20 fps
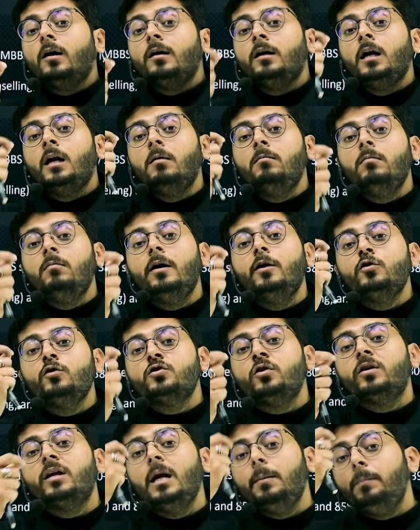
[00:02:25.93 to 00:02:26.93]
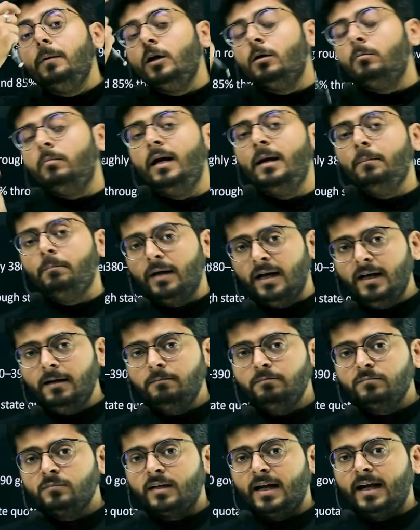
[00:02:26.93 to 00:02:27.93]
number you should keep in your brain,
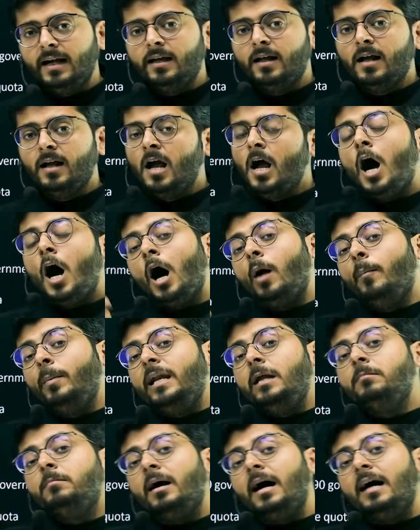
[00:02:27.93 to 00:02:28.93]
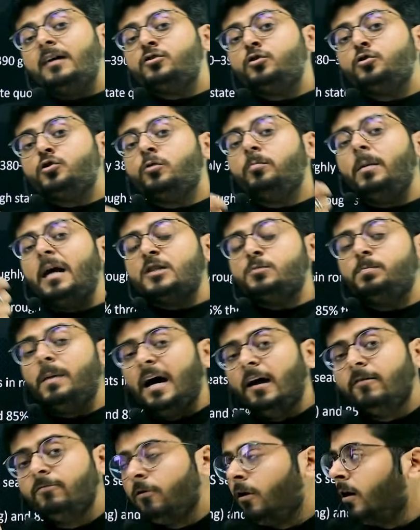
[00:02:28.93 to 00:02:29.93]
right? How many marks you should
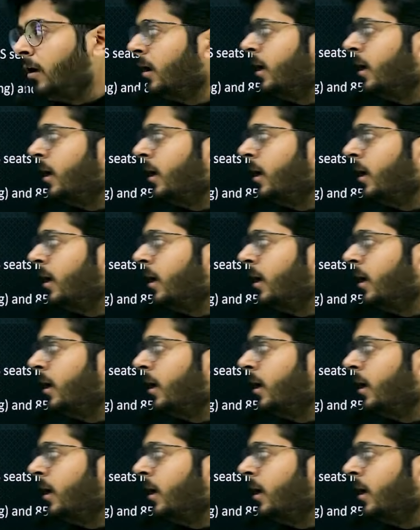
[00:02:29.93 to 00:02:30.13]
aspire for?